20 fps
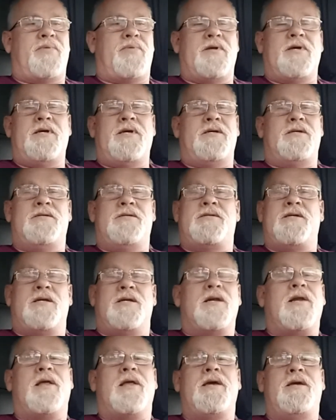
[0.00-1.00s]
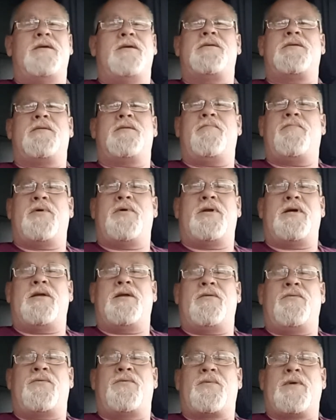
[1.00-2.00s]
please at least put
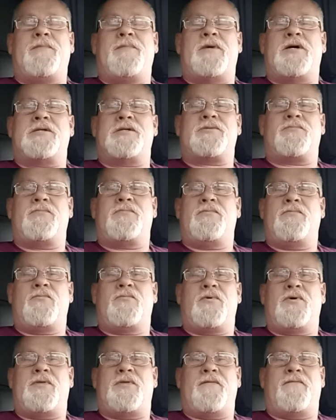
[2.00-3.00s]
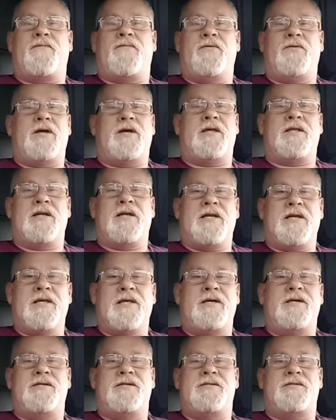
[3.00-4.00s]
in 3 months worth of food, at
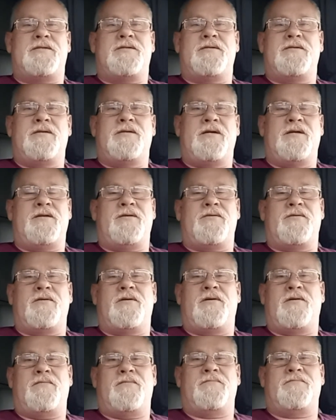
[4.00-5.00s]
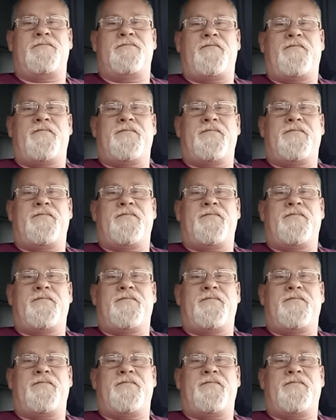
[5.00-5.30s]
least in your home.